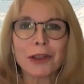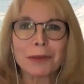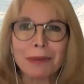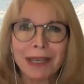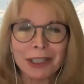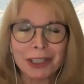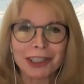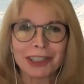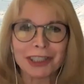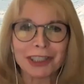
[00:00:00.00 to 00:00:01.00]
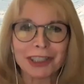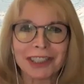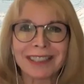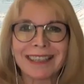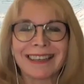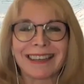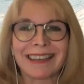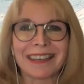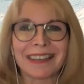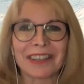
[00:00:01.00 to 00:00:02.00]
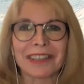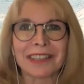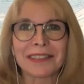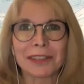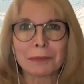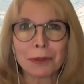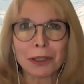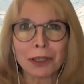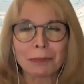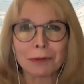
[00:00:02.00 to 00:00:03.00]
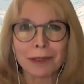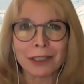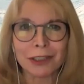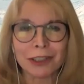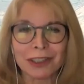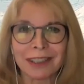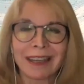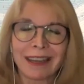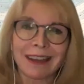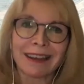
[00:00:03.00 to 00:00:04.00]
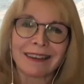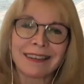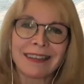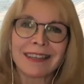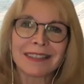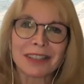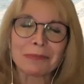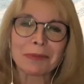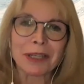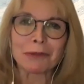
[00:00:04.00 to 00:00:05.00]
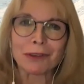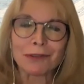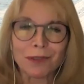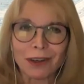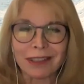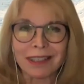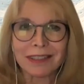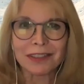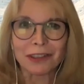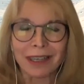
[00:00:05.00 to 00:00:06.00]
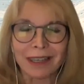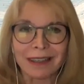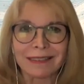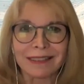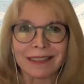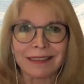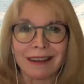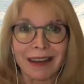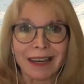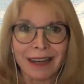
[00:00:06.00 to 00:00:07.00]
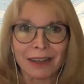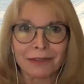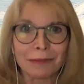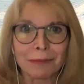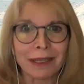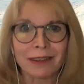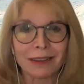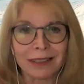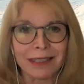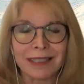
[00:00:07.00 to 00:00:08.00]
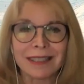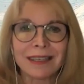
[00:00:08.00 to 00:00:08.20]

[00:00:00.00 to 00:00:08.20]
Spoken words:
patient and a simple operation, can somebody with far less training than I have and my colleagues,